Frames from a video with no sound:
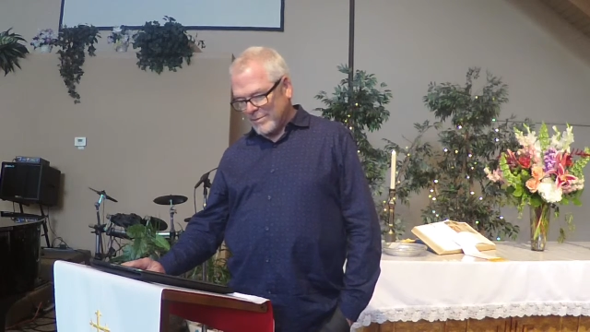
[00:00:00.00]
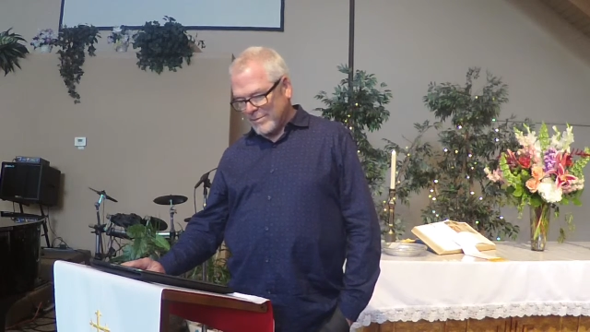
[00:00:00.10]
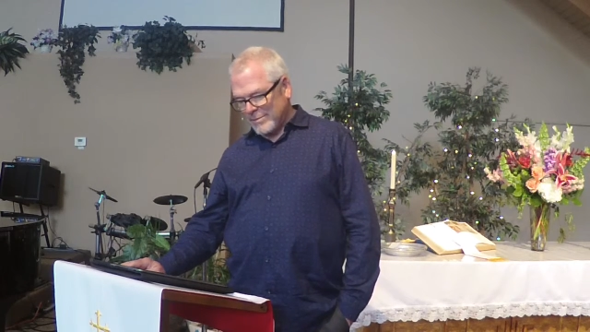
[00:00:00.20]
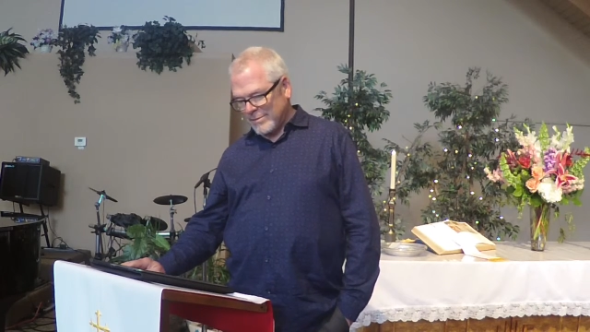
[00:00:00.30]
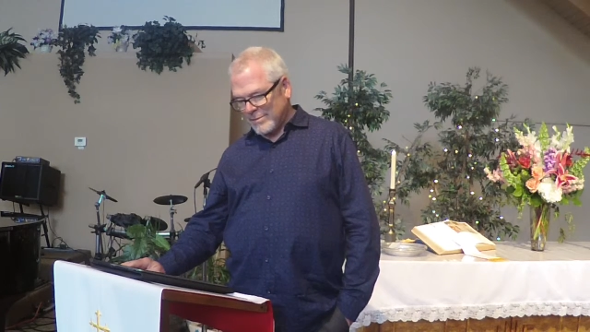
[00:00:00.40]

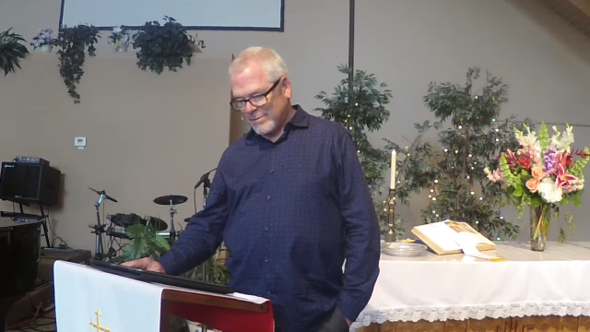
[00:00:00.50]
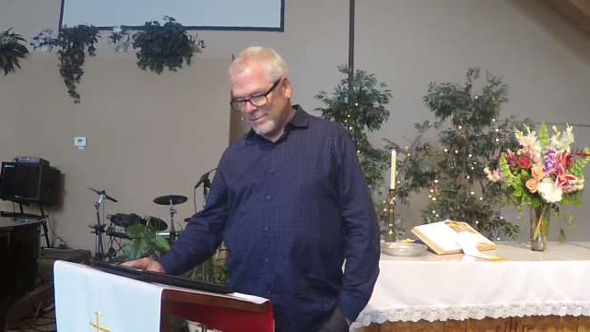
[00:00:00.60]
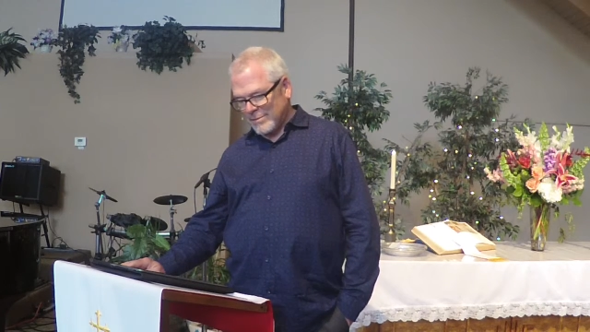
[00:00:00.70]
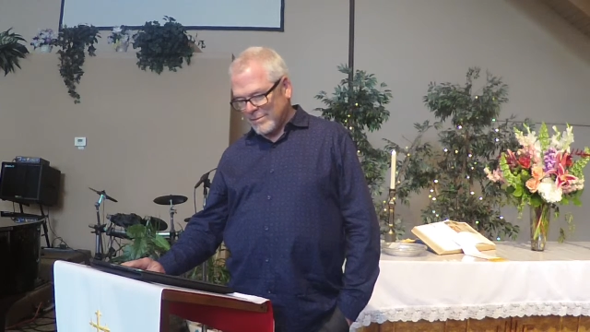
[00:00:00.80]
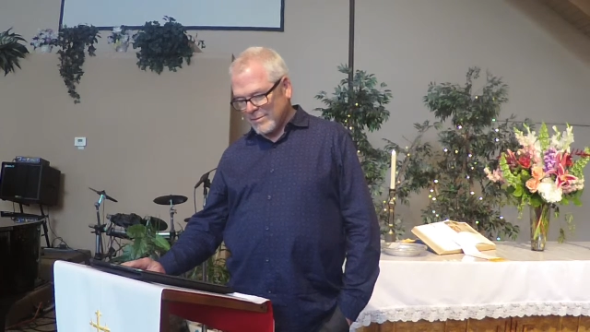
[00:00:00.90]

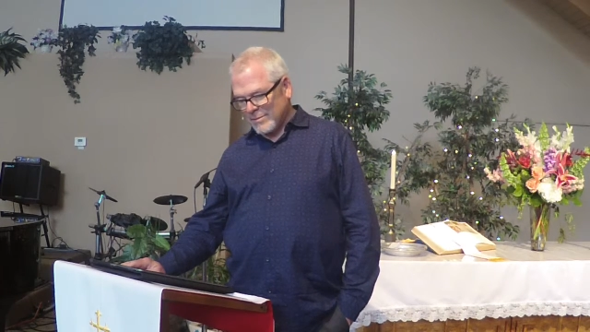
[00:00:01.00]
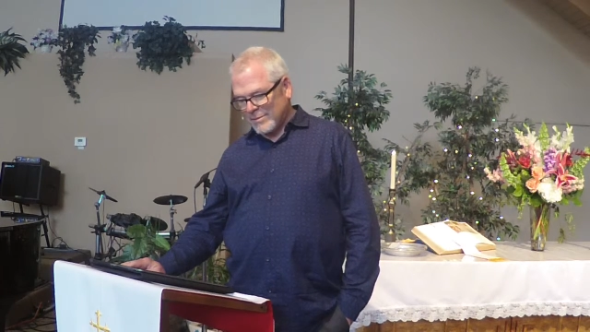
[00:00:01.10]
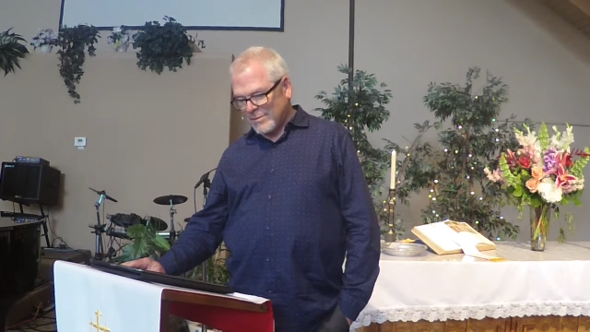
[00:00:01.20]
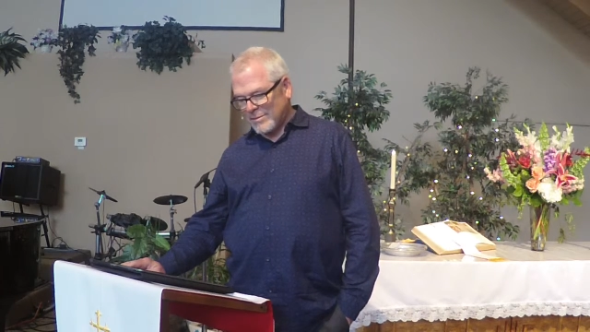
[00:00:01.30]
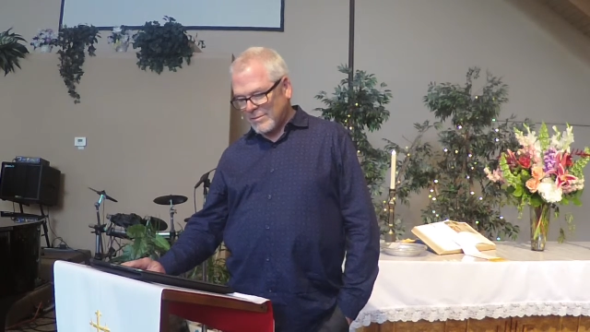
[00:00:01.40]

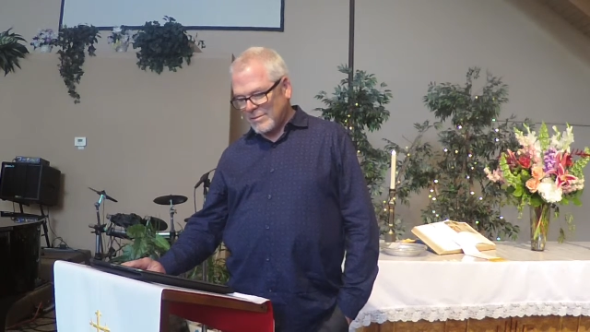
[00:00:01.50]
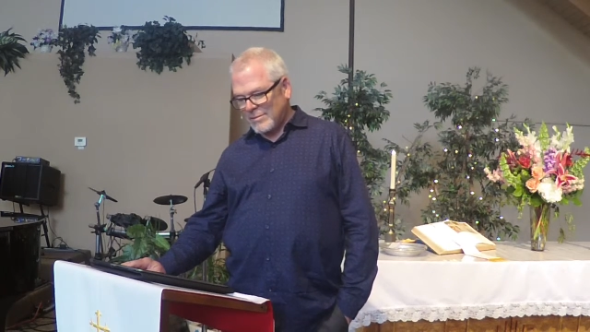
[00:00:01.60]
No one is speaking in this clip.